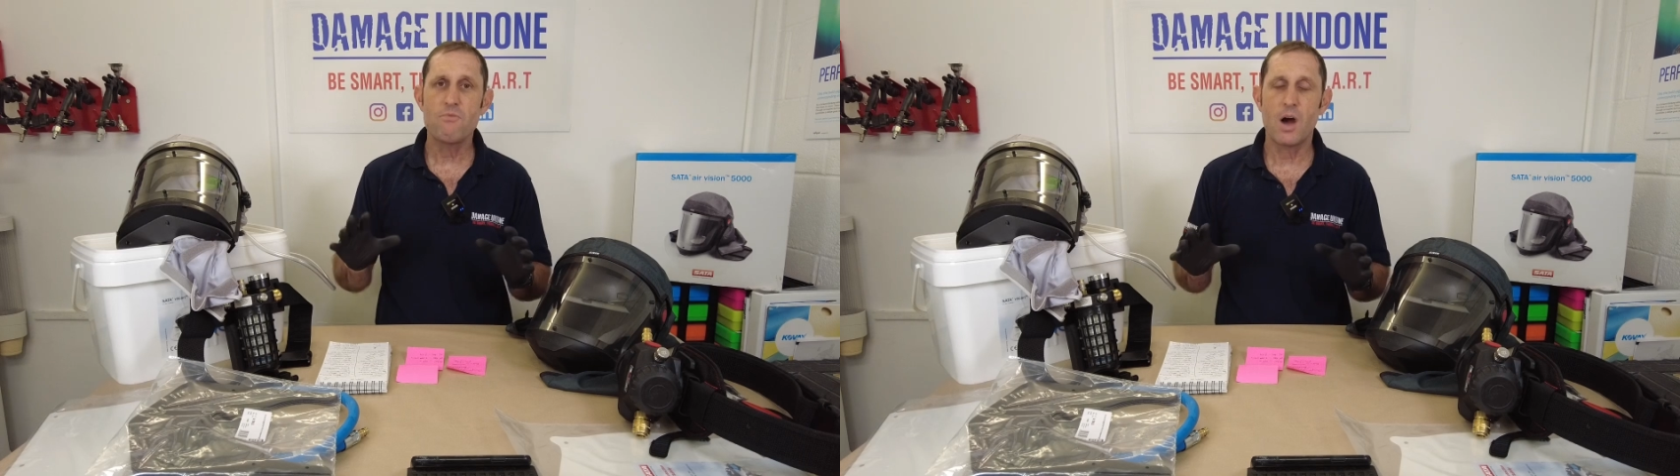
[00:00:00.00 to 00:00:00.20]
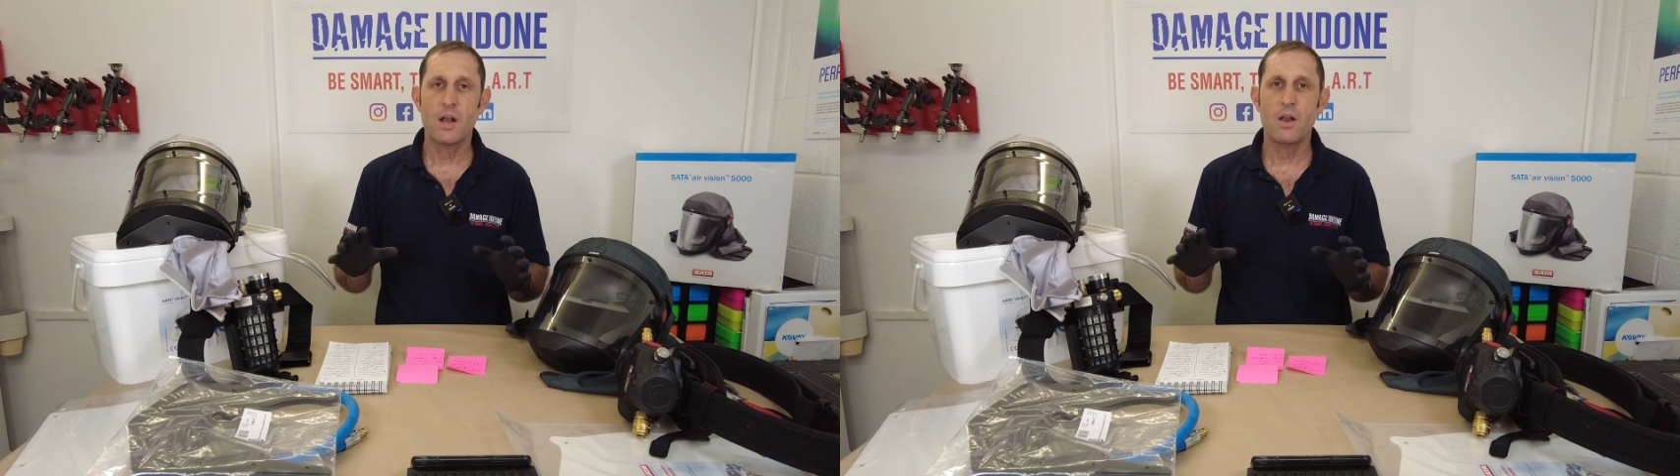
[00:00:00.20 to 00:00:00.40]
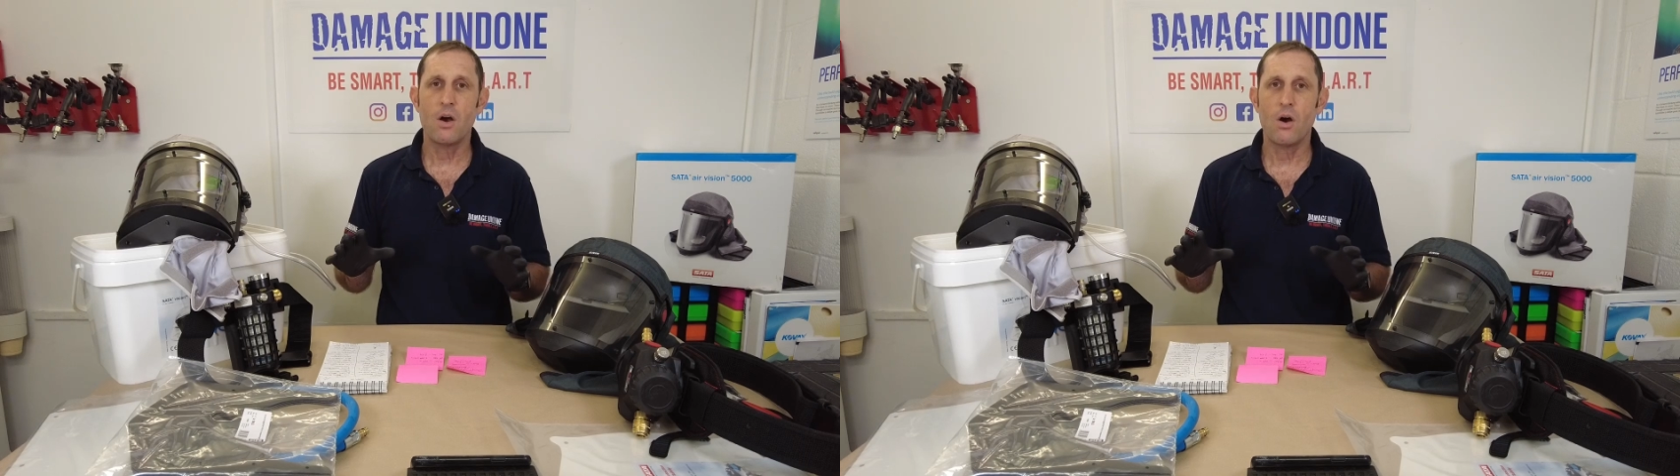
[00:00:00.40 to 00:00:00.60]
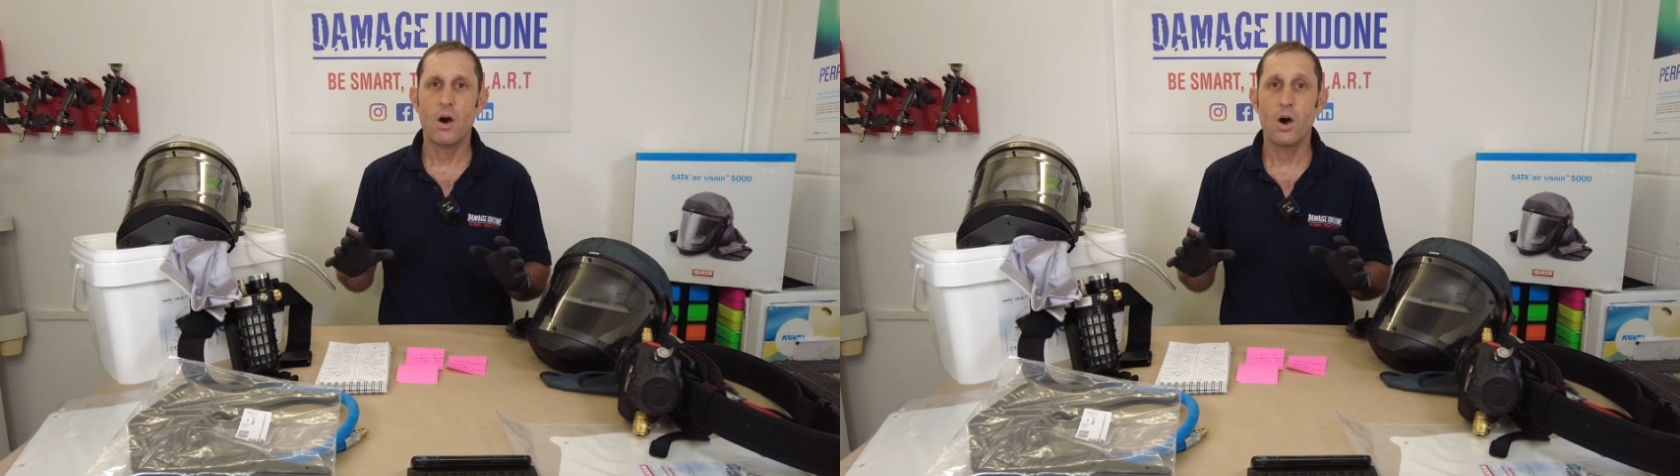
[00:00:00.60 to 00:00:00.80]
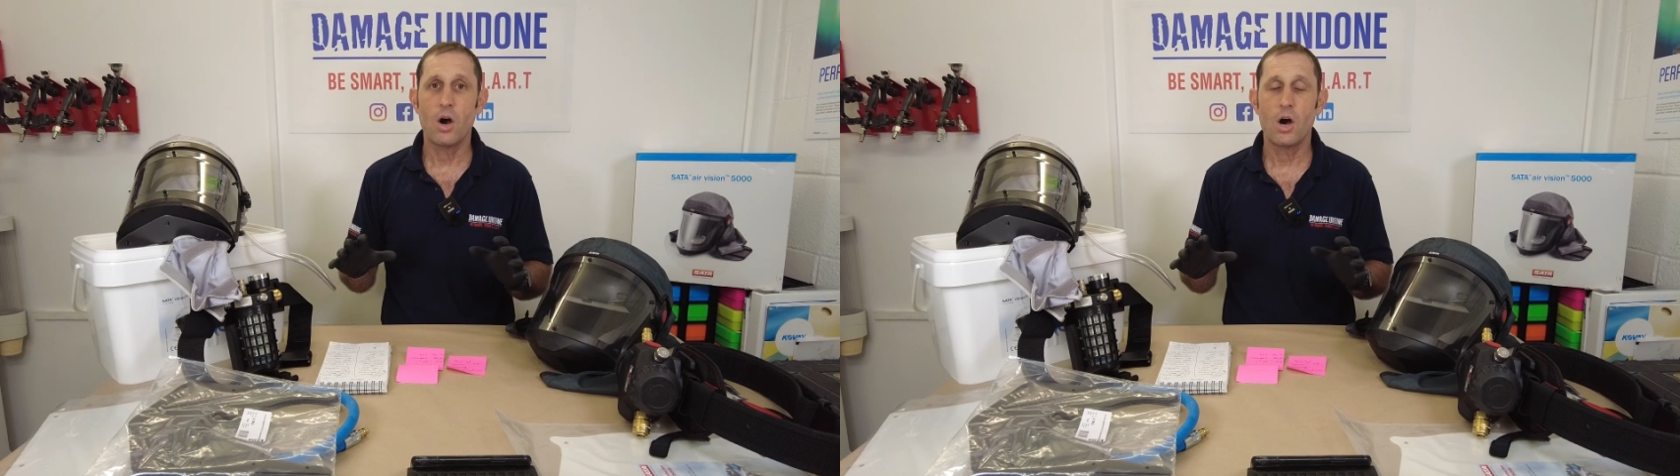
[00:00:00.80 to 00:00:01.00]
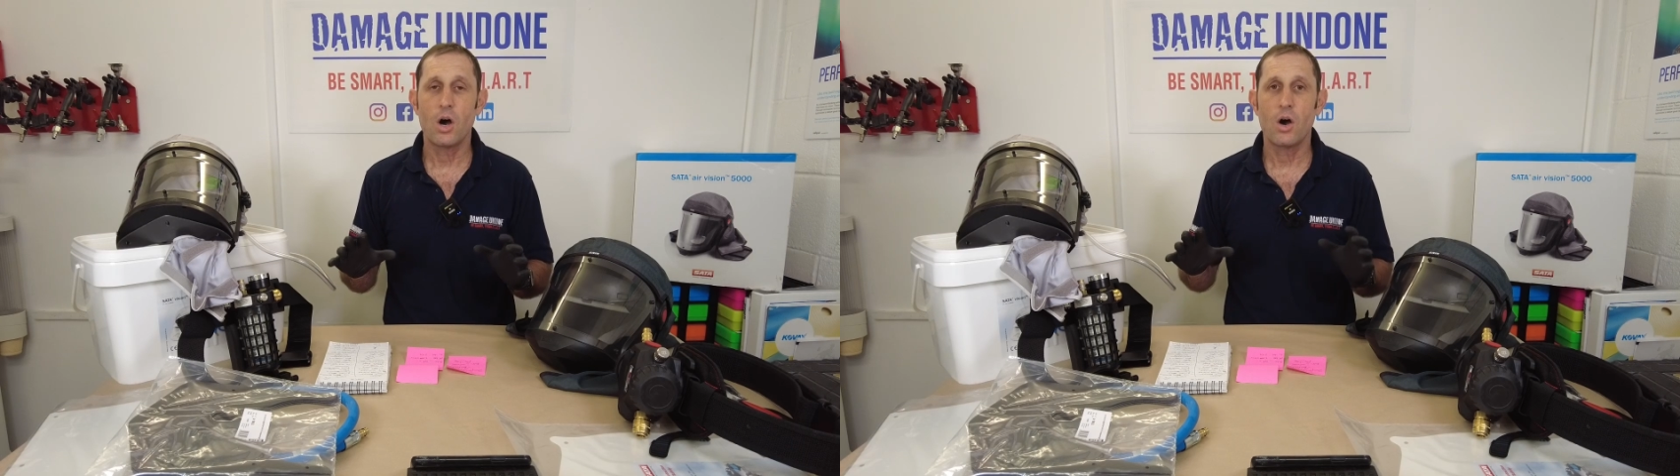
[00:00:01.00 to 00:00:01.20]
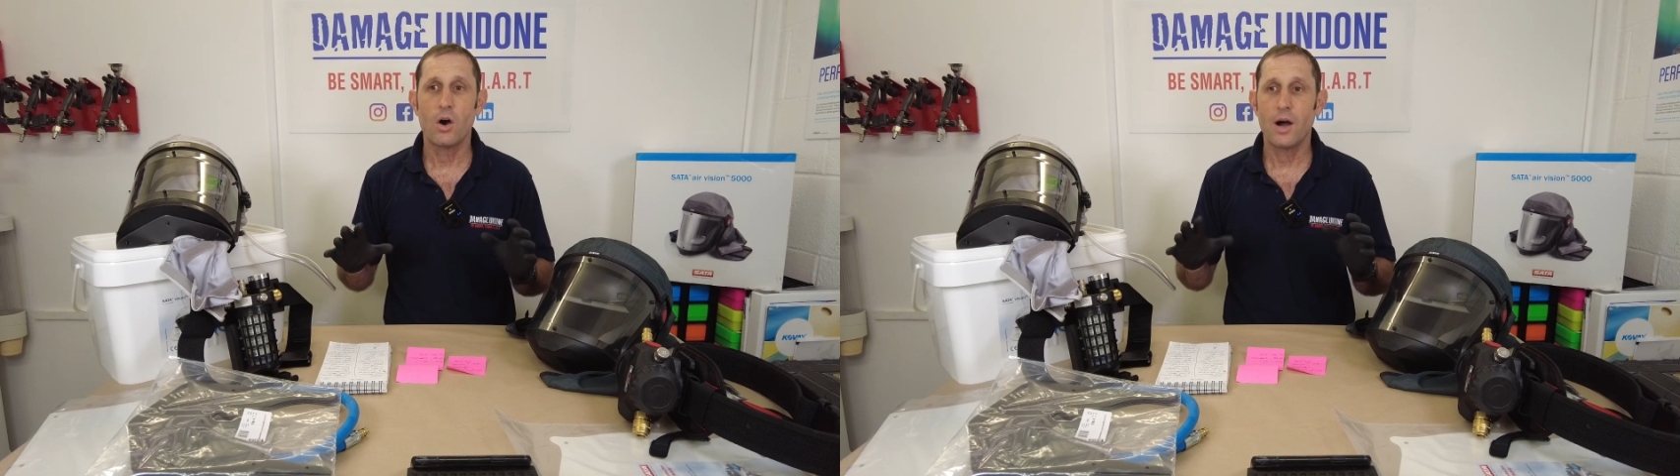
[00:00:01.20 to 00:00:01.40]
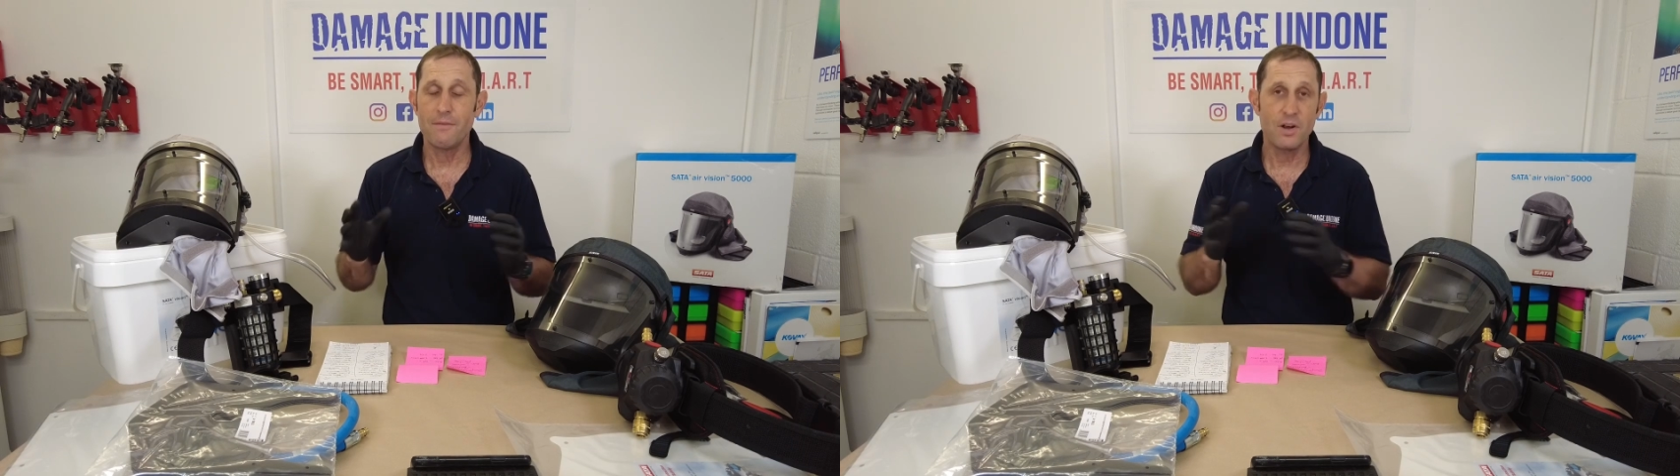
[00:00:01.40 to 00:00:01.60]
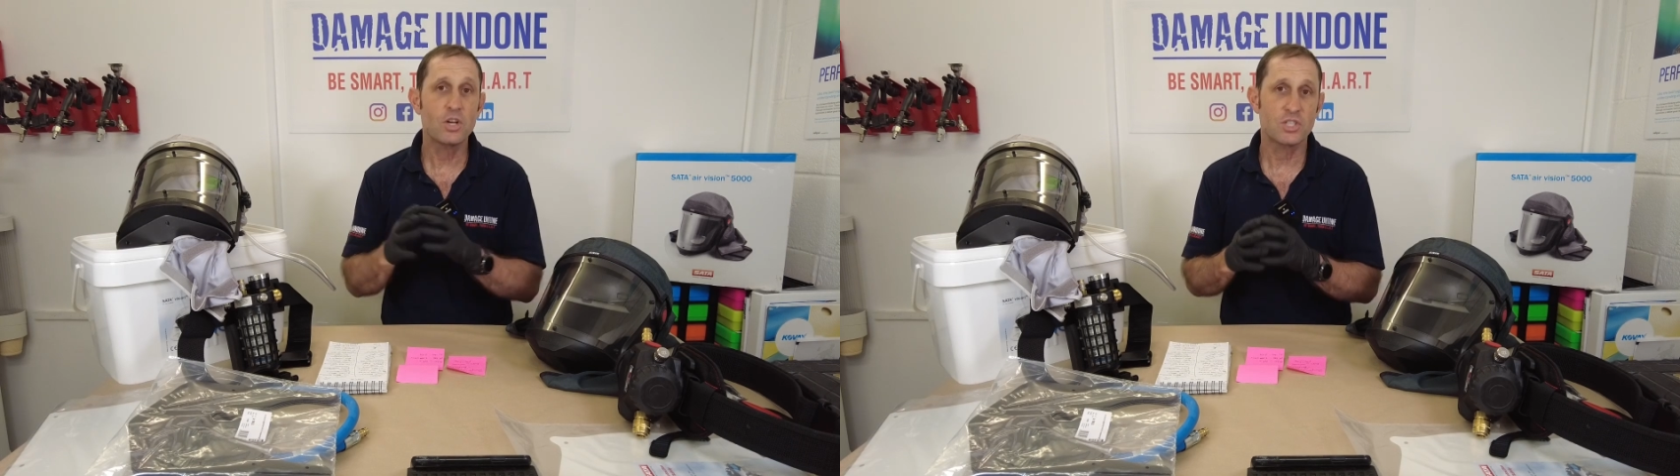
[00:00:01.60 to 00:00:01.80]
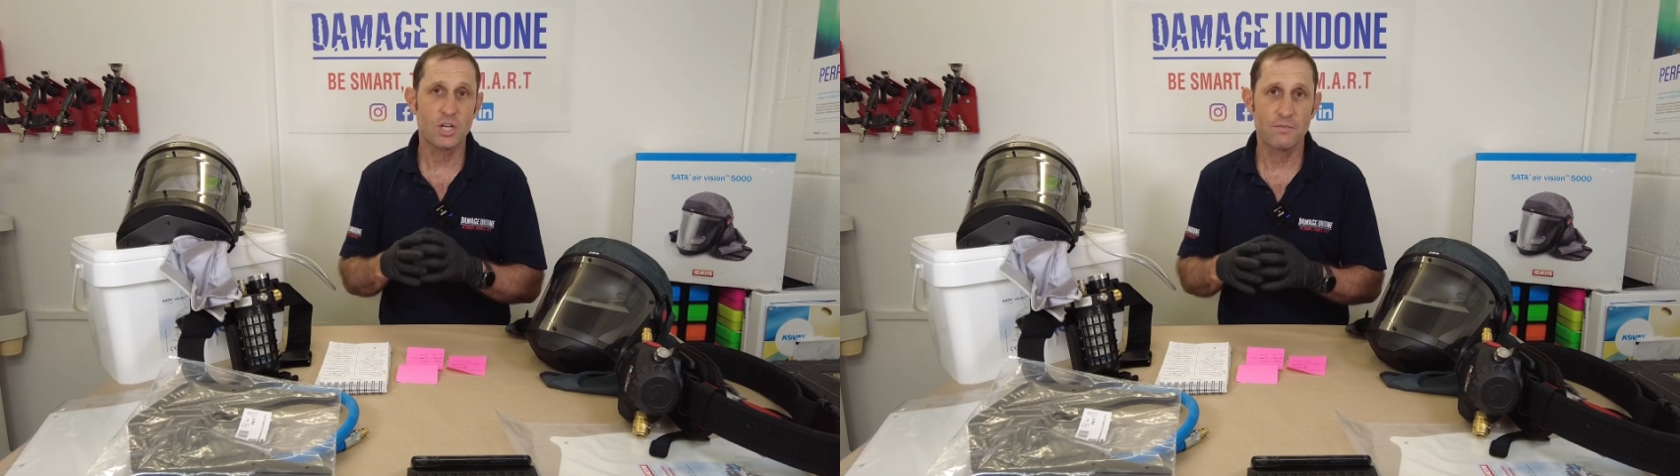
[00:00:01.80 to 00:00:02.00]
only
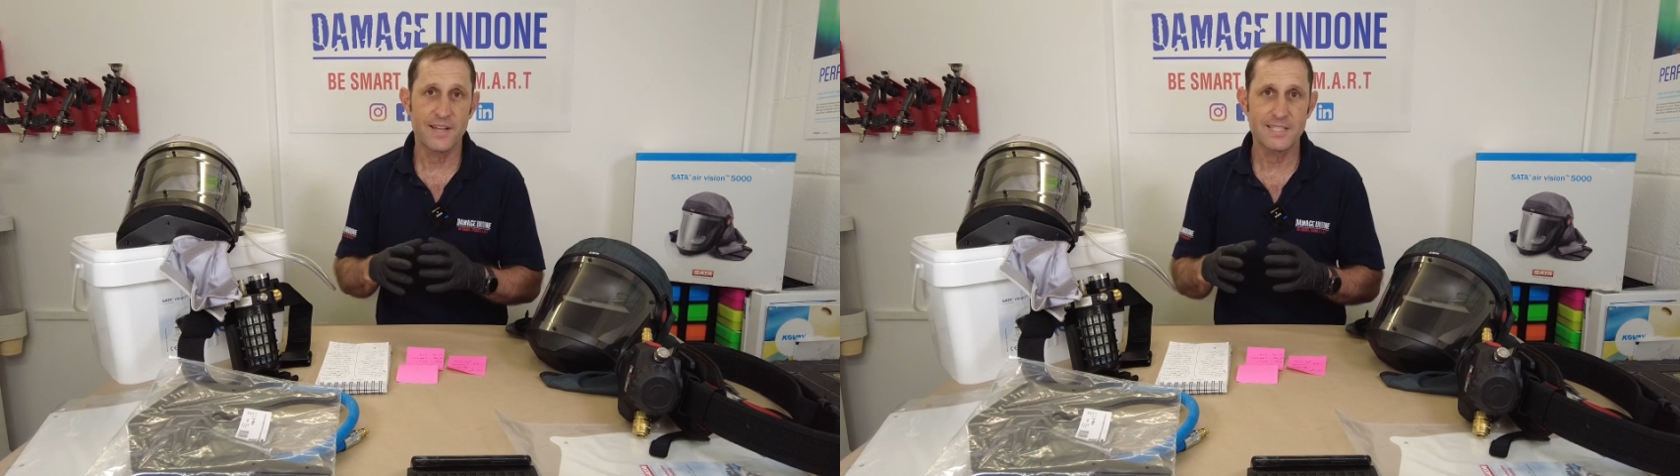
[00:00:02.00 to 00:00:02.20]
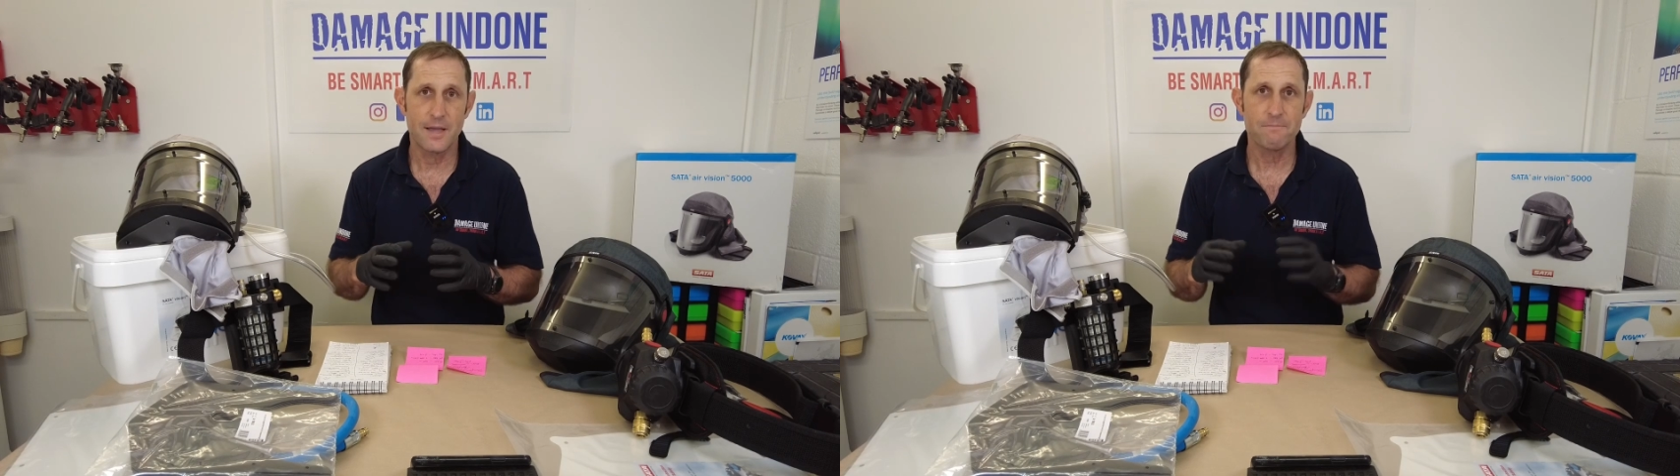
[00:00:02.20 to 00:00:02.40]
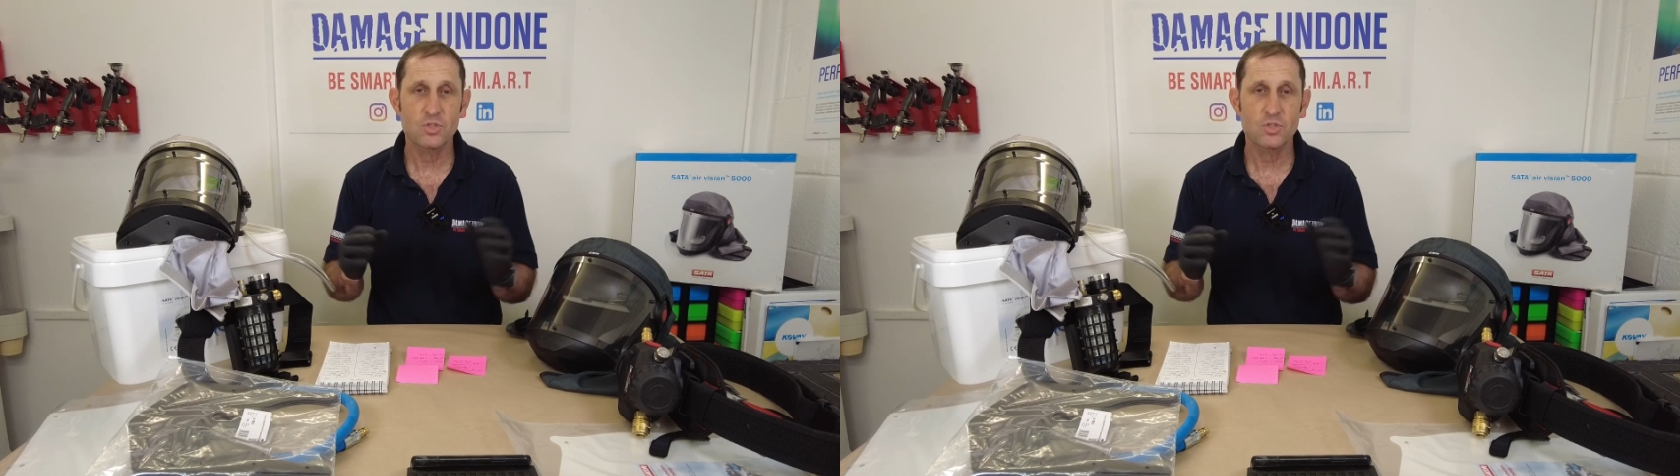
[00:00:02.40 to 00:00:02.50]
got single phase here,